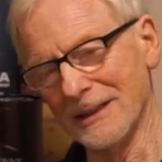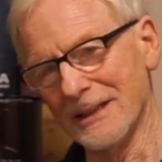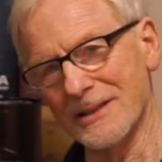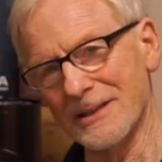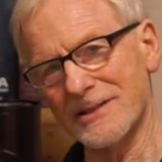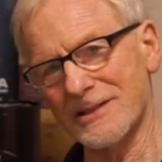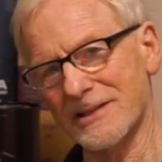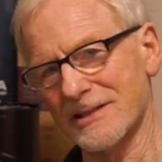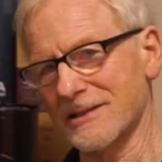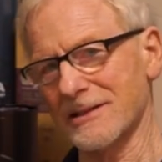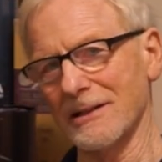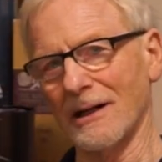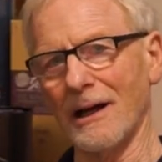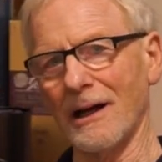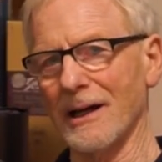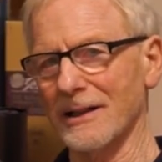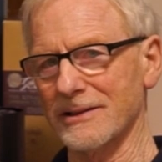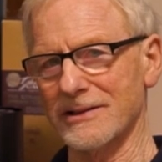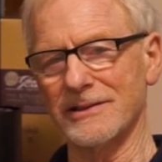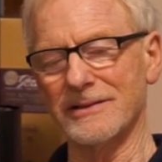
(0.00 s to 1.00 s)

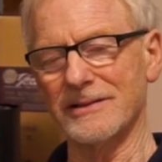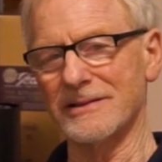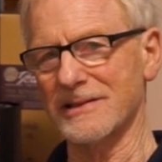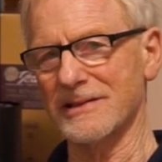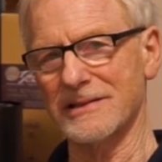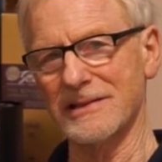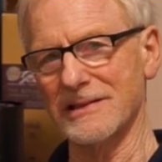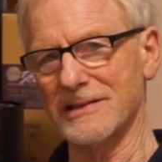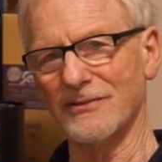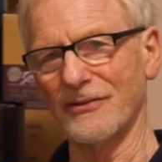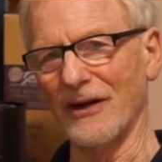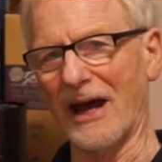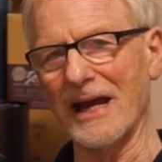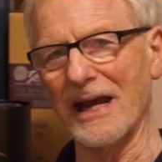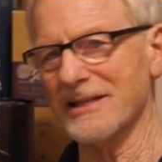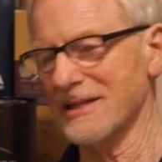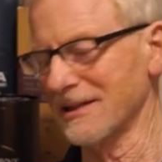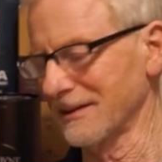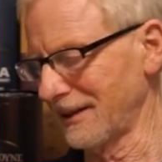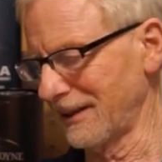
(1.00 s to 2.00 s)
Scotch is just
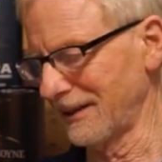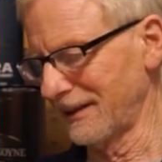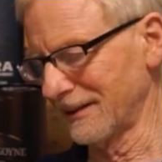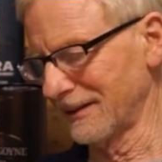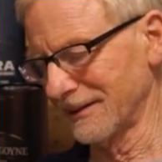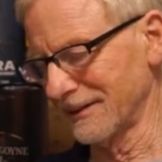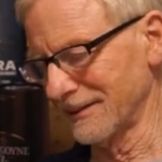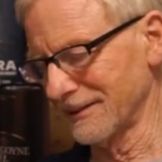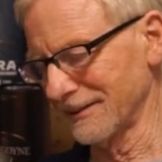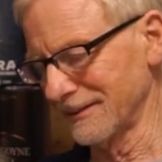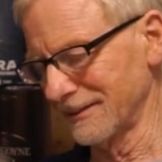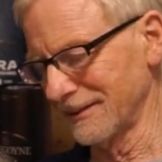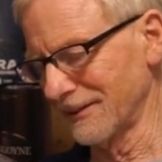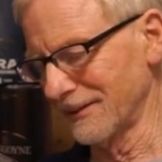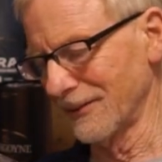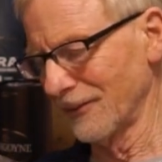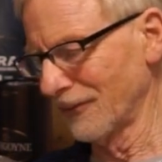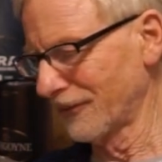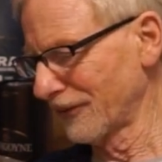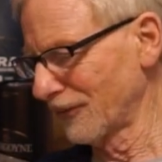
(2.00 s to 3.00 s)
fascinating that you
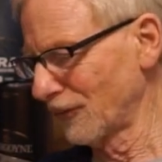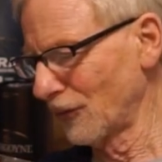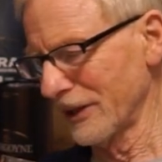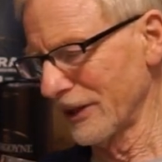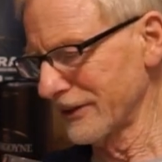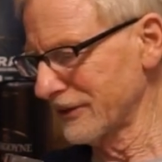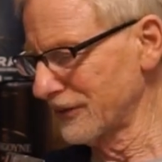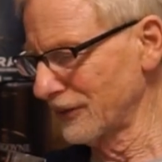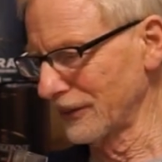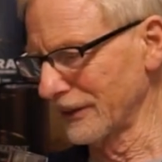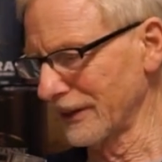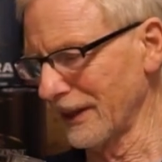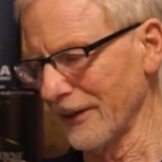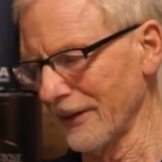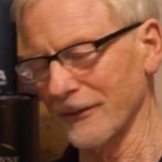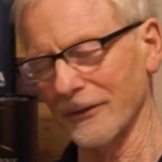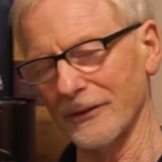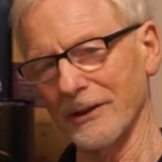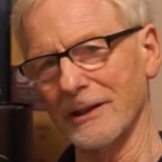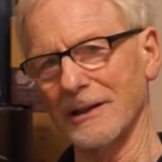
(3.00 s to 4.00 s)
can go from one to
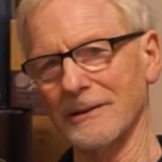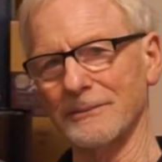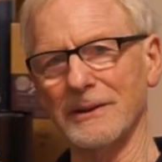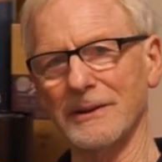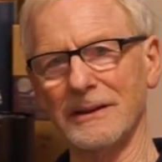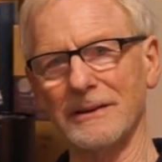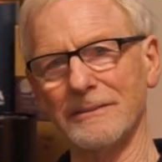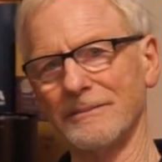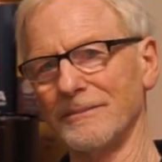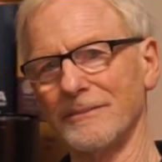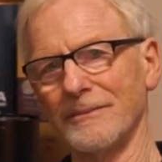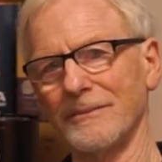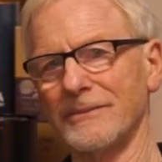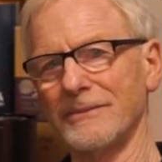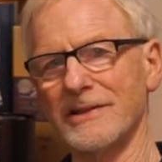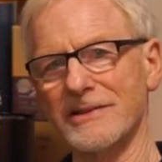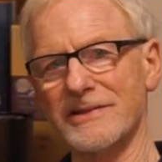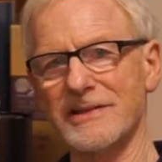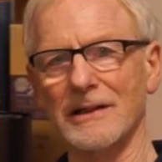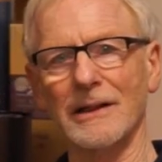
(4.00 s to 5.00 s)
another. They could be
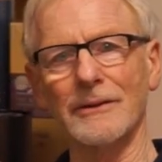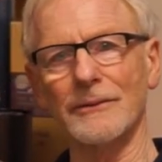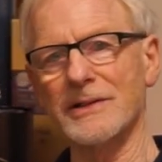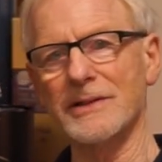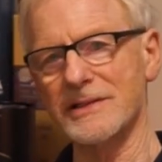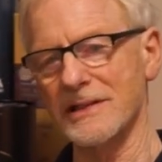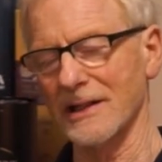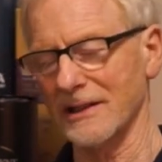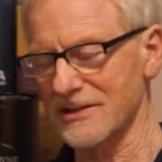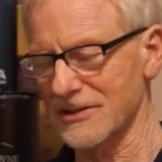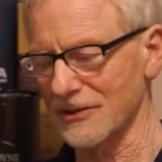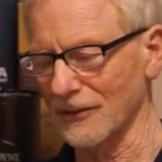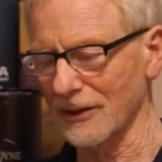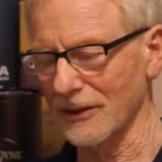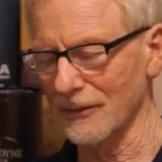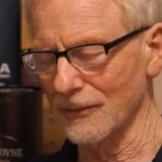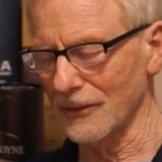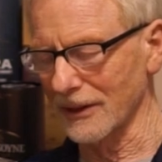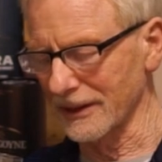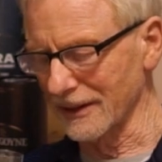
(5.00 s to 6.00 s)
distilleries next door
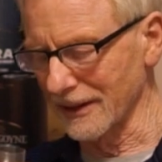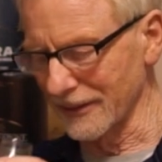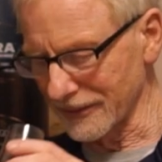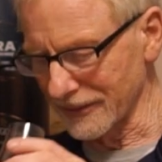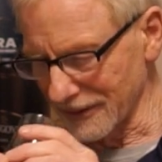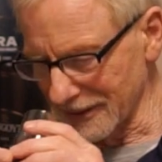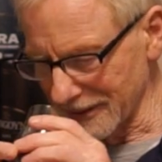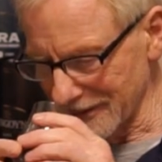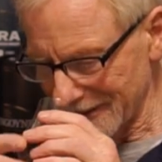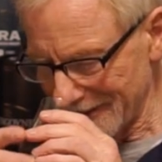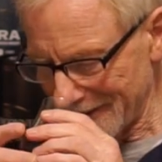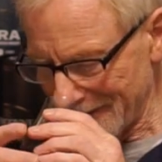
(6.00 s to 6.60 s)
to one another,